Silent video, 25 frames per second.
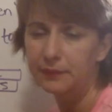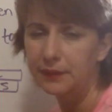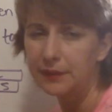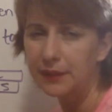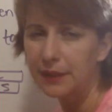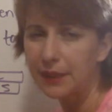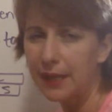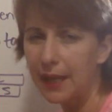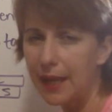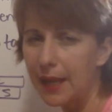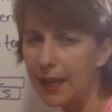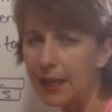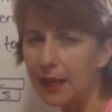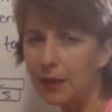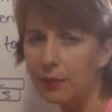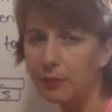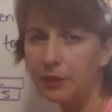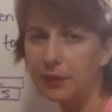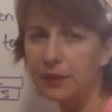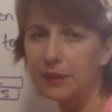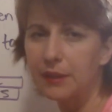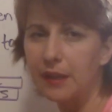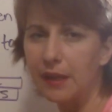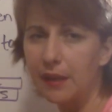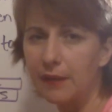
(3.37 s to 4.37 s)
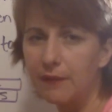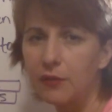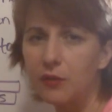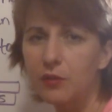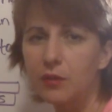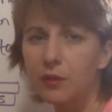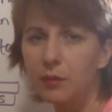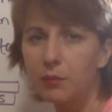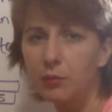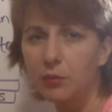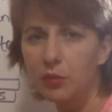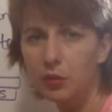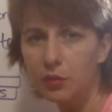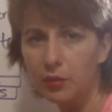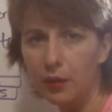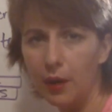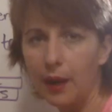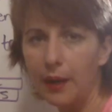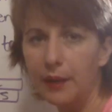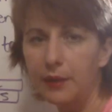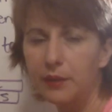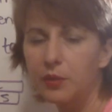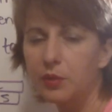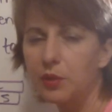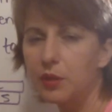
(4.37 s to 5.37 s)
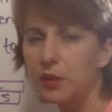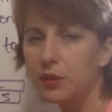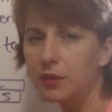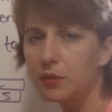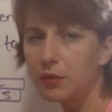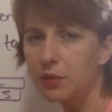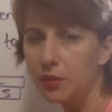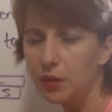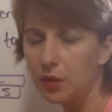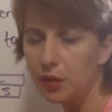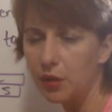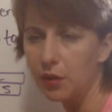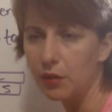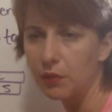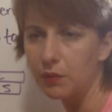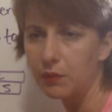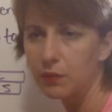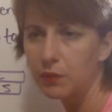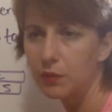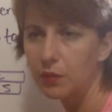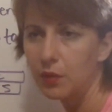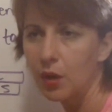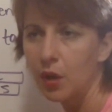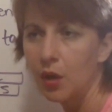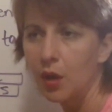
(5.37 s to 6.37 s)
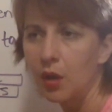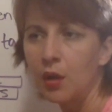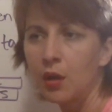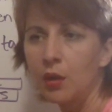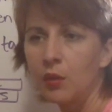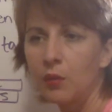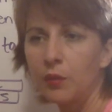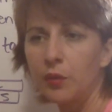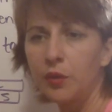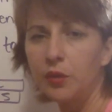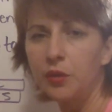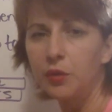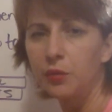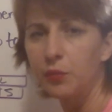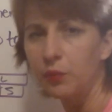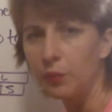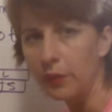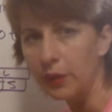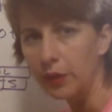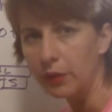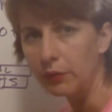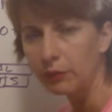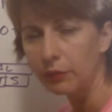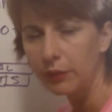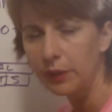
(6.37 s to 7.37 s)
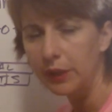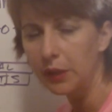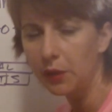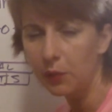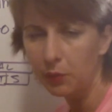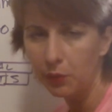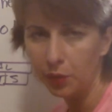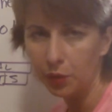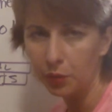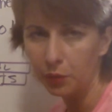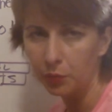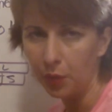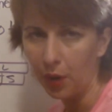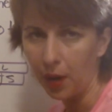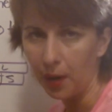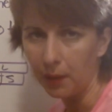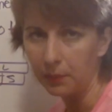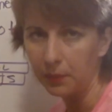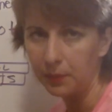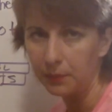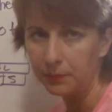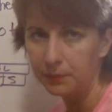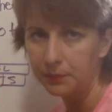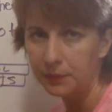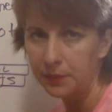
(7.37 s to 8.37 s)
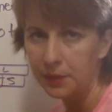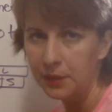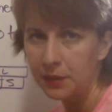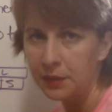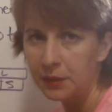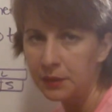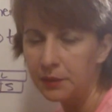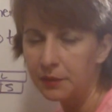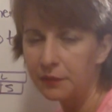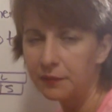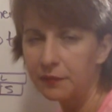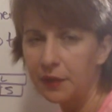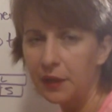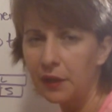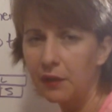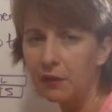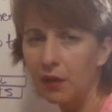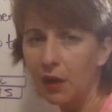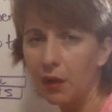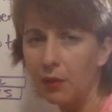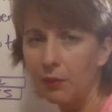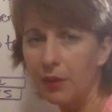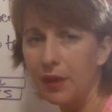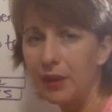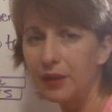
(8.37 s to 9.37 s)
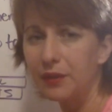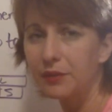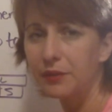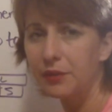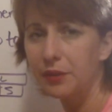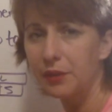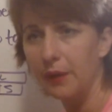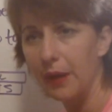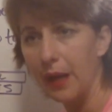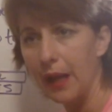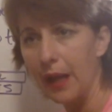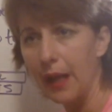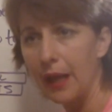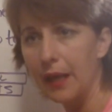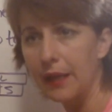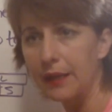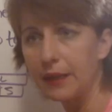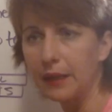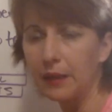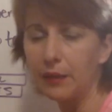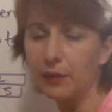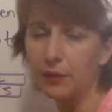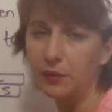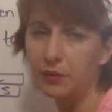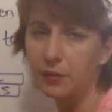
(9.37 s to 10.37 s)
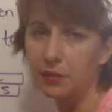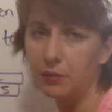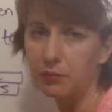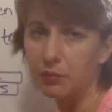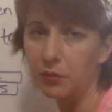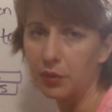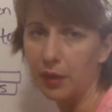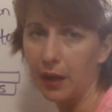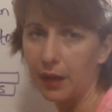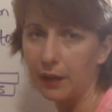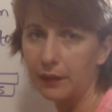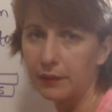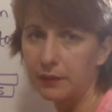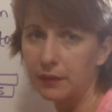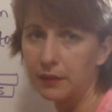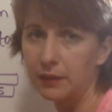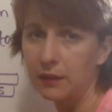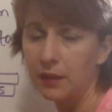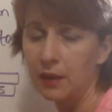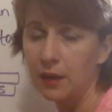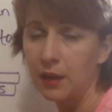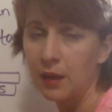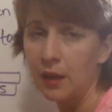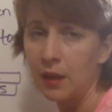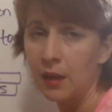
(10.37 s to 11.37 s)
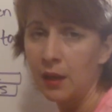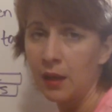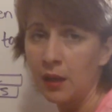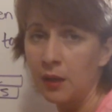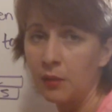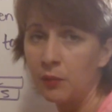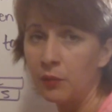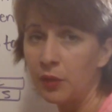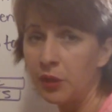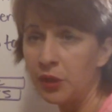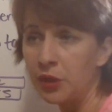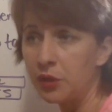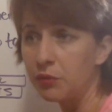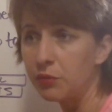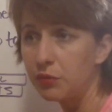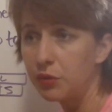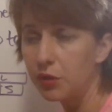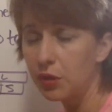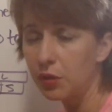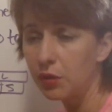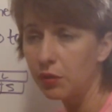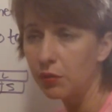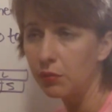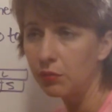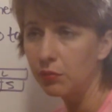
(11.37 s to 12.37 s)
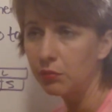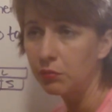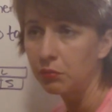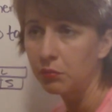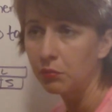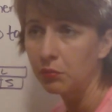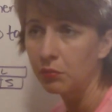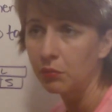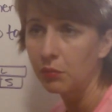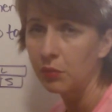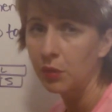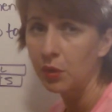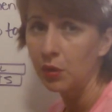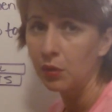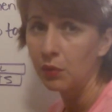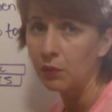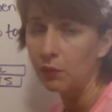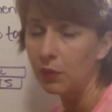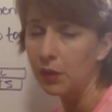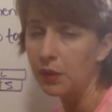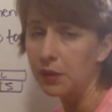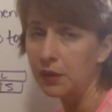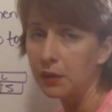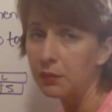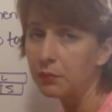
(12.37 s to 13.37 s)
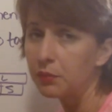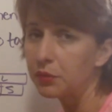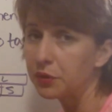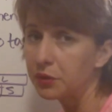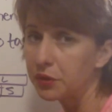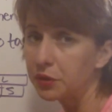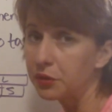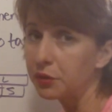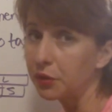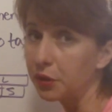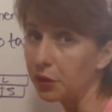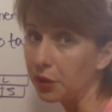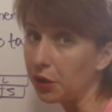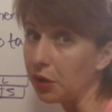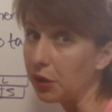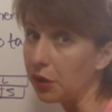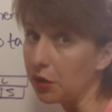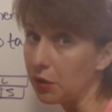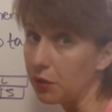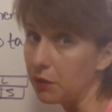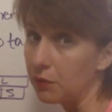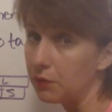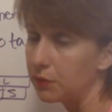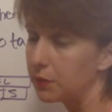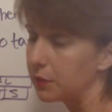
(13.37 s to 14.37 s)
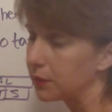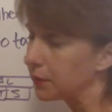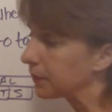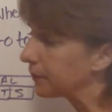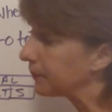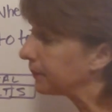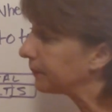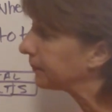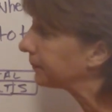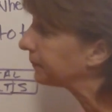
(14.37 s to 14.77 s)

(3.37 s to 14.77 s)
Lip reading: Today I want to give you some strategies to use when you read a word problem to figure out whether you're adding or subtracting, and when you do, what numbers you're going to use.